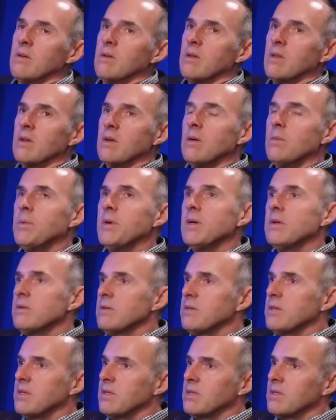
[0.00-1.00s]
Well, I hope I
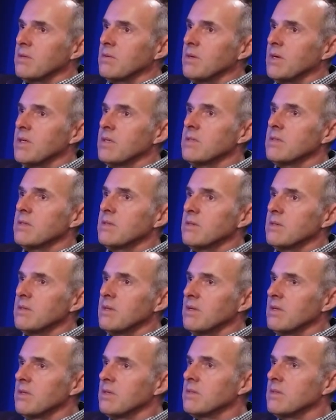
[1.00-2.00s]
understand the
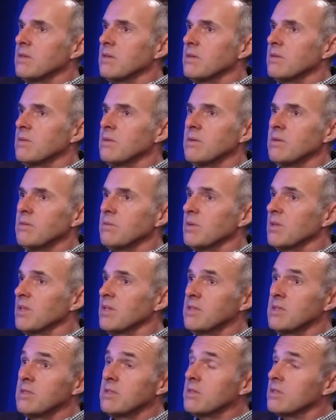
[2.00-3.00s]
question. So
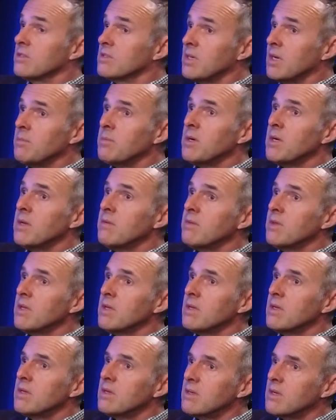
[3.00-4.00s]
really just a summary of the